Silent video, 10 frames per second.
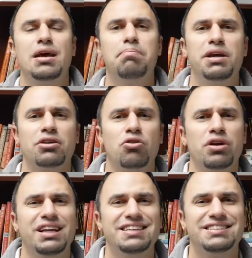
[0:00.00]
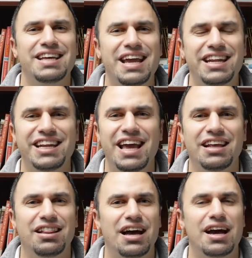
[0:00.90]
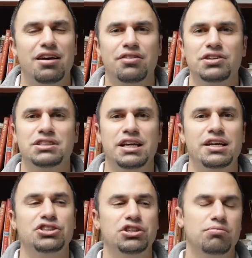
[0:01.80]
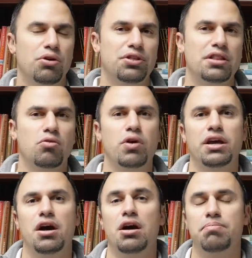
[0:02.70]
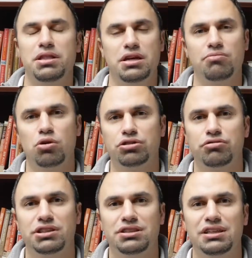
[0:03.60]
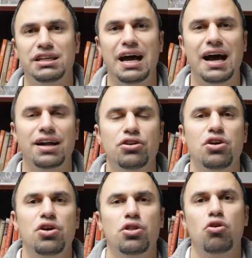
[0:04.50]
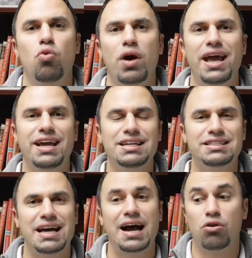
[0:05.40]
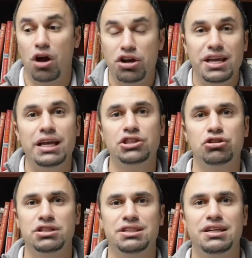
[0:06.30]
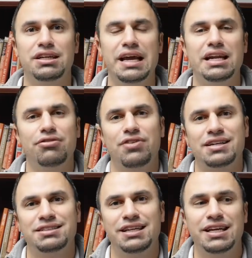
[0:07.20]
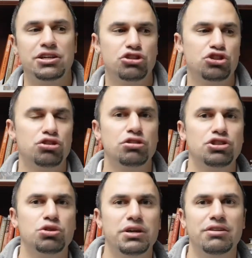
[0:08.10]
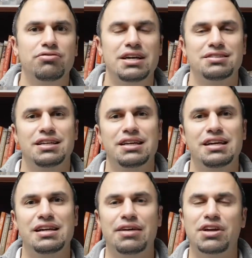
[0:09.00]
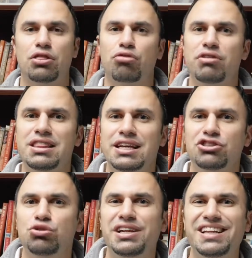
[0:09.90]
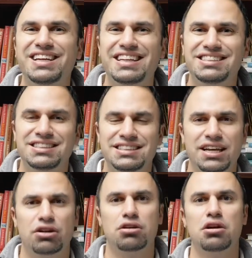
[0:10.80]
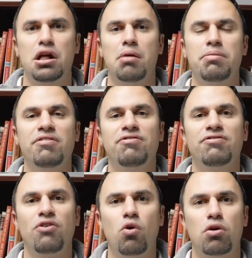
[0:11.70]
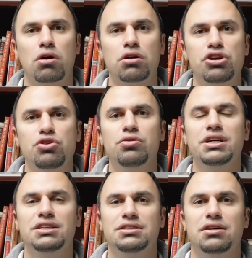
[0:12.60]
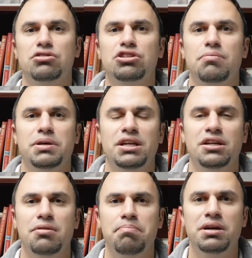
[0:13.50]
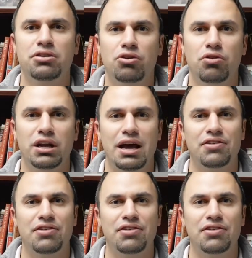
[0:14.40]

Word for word: Bitcoin is gaining a lot of attention, both on the way up and then most recently on the way down. Are you interested in investing in it? Should you invest in it? Got three things you need to consider before you'd consider jumping into Bitcoin.